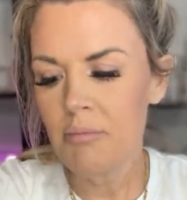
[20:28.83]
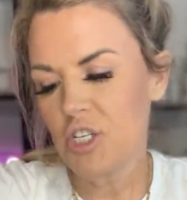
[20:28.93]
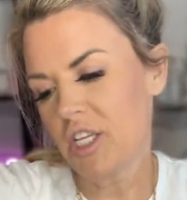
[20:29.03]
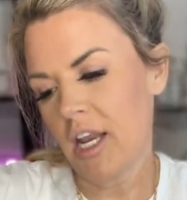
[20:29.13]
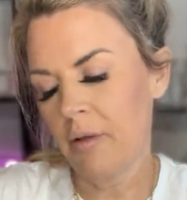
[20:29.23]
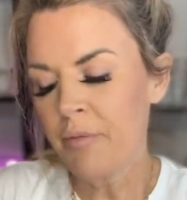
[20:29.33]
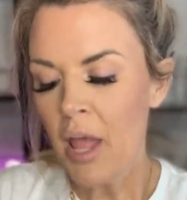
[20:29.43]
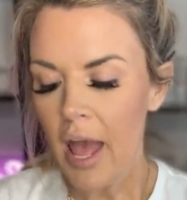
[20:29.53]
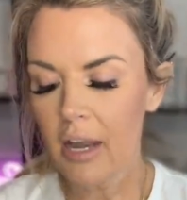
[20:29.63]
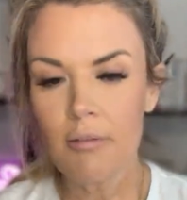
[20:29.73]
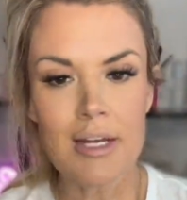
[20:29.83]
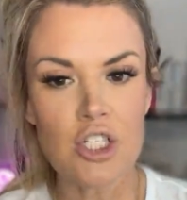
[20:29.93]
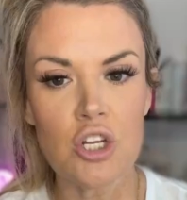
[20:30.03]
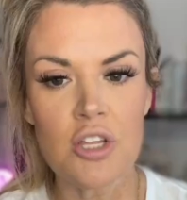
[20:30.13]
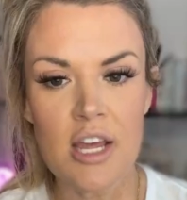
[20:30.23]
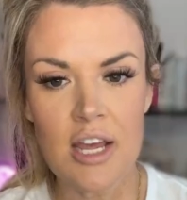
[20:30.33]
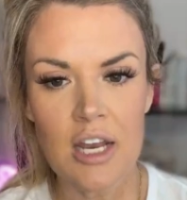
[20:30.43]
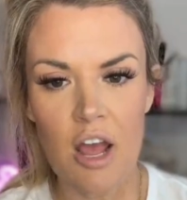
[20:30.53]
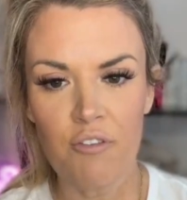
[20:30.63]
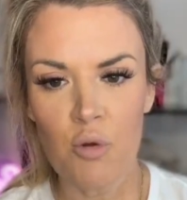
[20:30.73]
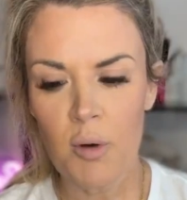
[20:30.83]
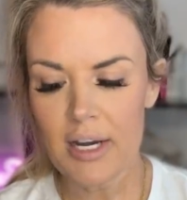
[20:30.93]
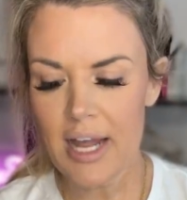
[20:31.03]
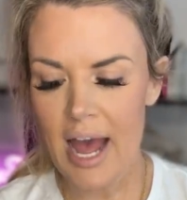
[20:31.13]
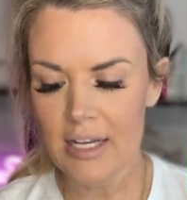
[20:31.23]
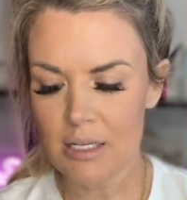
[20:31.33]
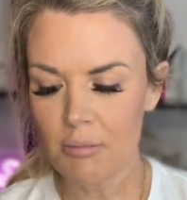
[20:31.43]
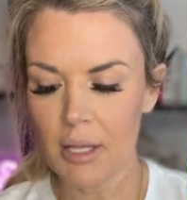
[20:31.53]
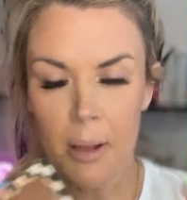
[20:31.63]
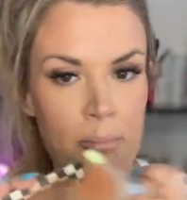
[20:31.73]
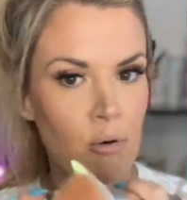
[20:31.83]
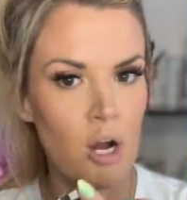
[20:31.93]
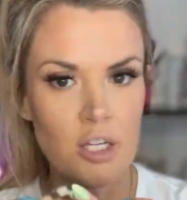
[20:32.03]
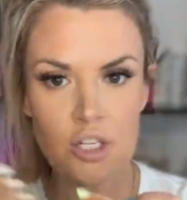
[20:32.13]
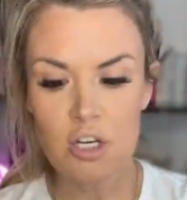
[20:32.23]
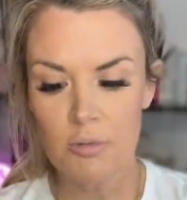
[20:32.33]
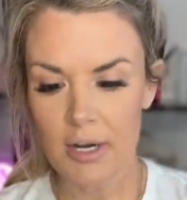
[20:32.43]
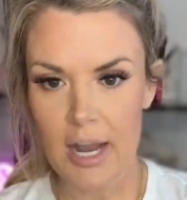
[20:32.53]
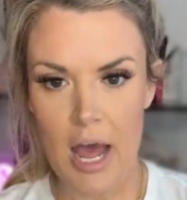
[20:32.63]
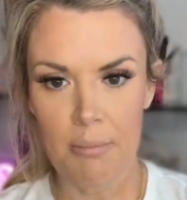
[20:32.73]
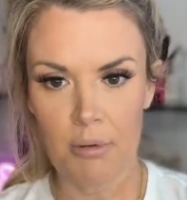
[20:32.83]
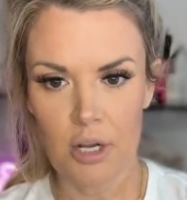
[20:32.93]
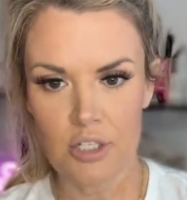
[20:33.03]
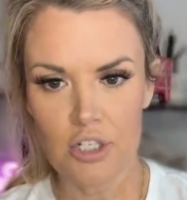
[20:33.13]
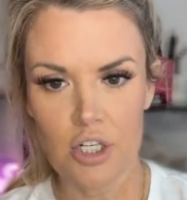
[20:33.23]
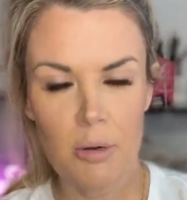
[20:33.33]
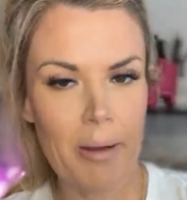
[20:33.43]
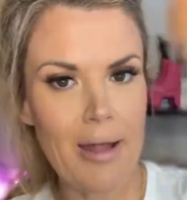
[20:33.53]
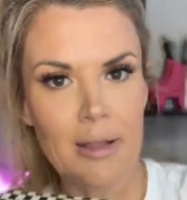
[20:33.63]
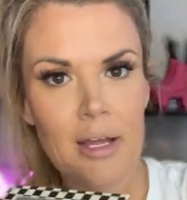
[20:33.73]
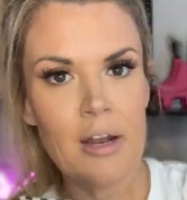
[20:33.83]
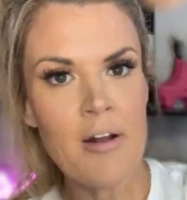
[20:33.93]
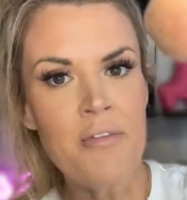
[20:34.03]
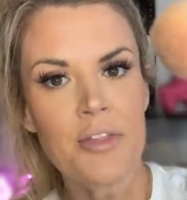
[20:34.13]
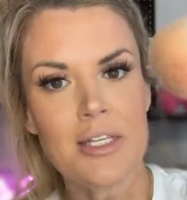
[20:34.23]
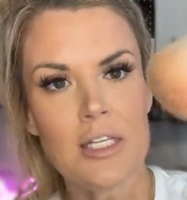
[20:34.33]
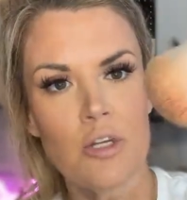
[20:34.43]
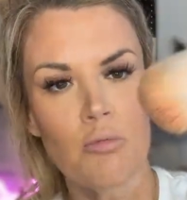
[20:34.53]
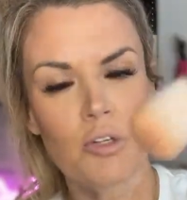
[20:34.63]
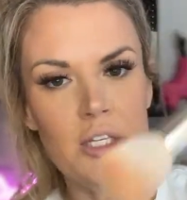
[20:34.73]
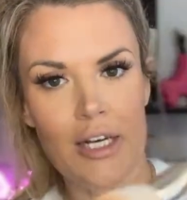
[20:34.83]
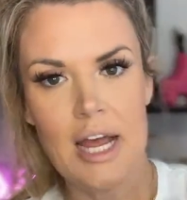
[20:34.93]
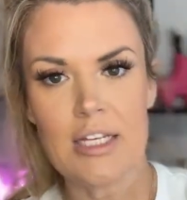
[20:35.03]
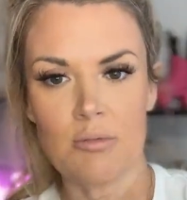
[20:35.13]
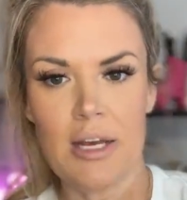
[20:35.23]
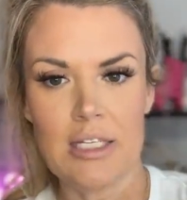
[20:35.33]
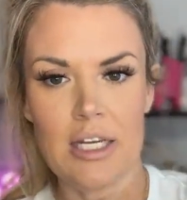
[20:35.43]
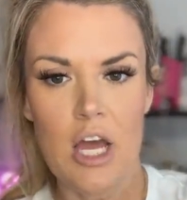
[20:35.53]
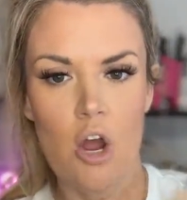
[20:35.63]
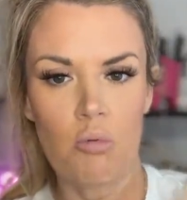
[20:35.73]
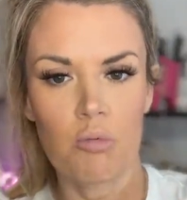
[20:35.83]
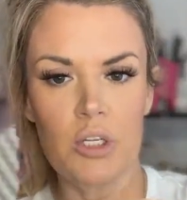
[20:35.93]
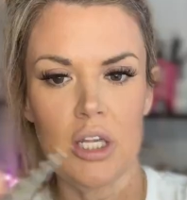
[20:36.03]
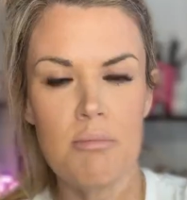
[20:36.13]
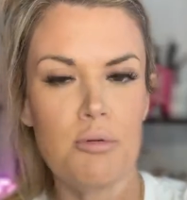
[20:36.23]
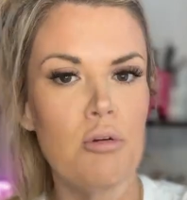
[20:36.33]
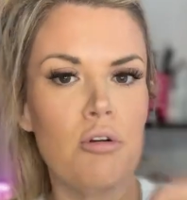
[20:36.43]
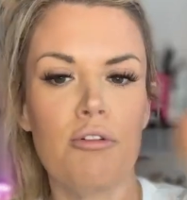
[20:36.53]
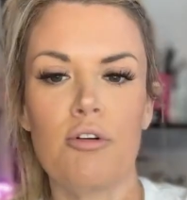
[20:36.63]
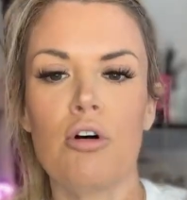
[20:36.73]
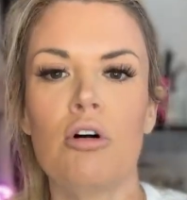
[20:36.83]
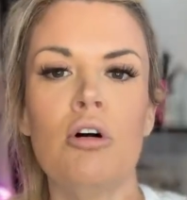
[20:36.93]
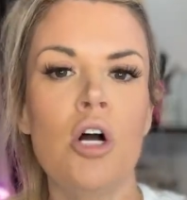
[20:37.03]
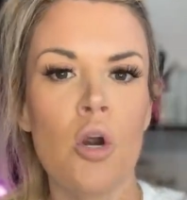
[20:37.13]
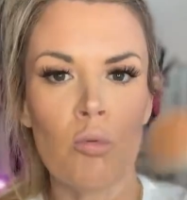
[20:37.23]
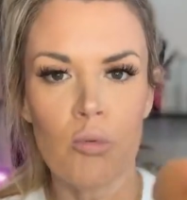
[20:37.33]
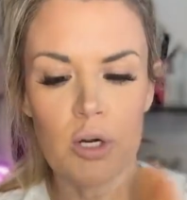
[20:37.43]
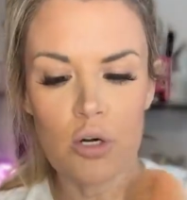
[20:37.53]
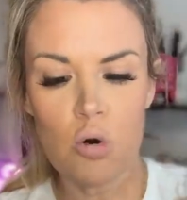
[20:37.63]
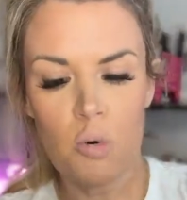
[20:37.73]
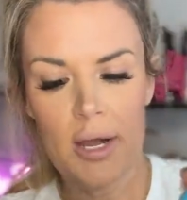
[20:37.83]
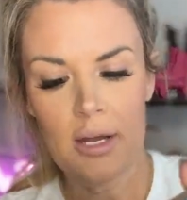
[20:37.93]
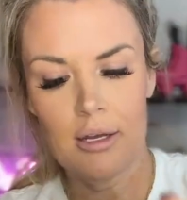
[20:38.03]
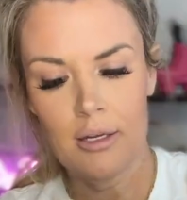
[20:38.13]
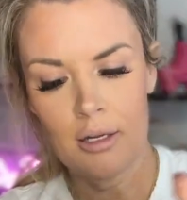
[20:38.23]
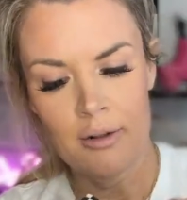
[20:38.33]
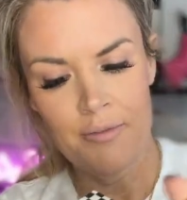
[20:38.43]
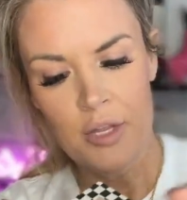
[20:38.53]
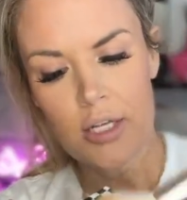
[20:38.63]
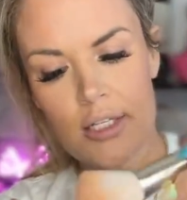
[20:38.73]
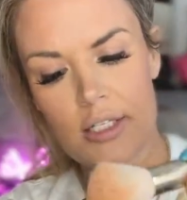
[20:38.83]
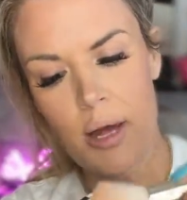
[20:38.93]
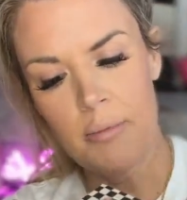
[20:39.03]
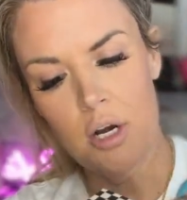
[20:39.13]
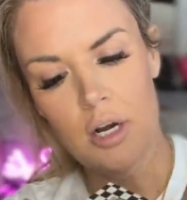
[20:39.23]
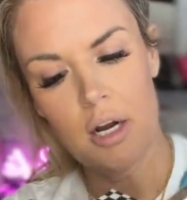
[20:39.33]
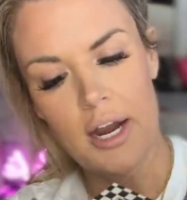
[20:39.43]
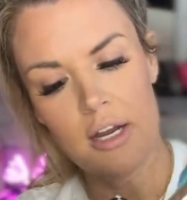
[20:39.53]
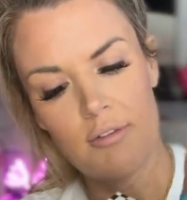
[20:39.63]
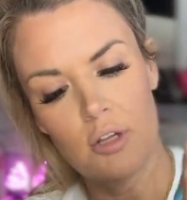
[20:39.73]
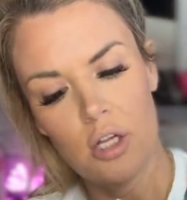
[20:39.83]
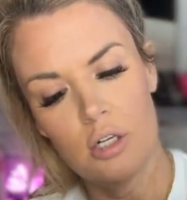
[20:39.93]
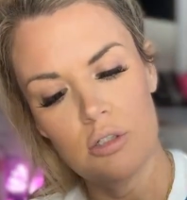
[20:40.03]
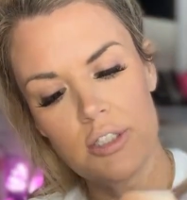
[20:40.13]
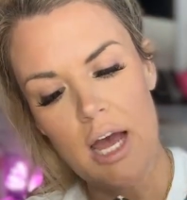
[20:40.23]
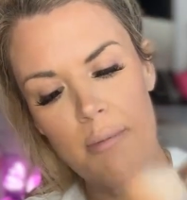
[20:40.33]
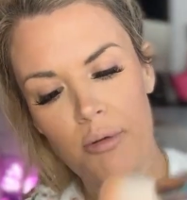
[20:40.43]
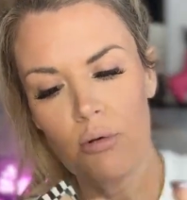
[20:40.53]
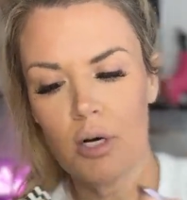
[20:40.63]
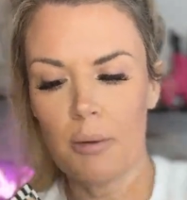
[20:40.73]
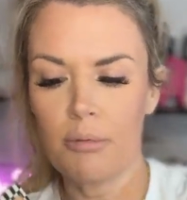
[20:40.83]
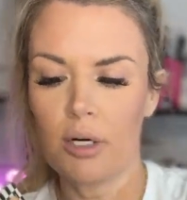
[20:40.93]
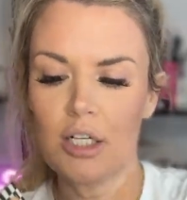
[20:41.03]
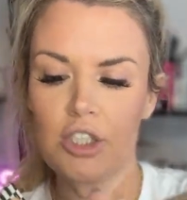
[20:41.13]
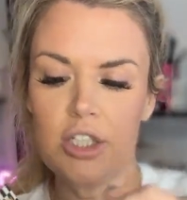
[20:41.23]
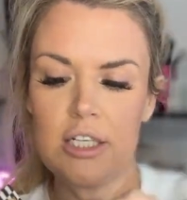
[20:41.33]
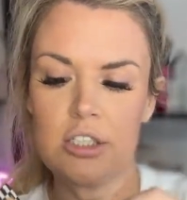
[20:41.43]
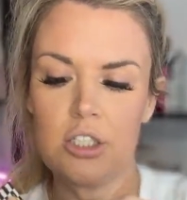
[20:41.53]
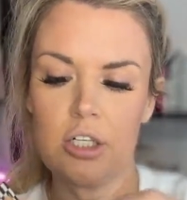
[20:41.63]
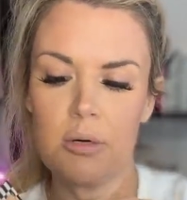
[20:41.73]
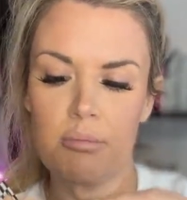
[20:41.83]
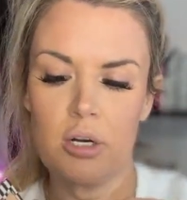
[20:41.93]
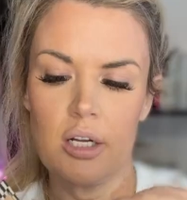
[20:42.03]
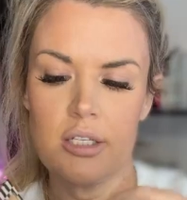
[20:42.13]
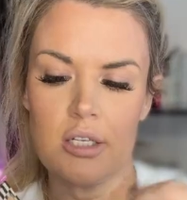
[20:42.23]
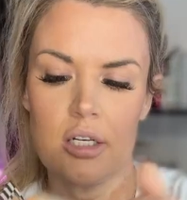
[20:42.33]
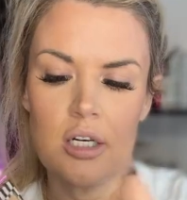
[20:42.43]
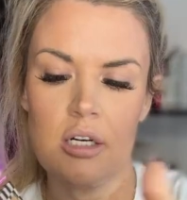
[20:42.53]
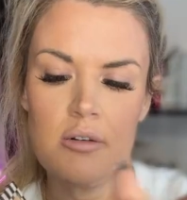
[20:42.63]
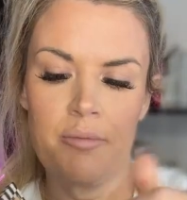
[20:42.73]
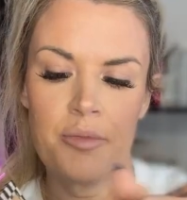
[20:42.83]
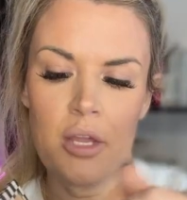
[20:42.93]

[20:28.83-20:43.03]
Just kidding. Anyway, so then if you wanted to add something like bronzer and you wanted to add bronzer to your palette, this is a really nice way to get a really beautiful, real quick summer kind of glow. Tap your brush into your bronzer.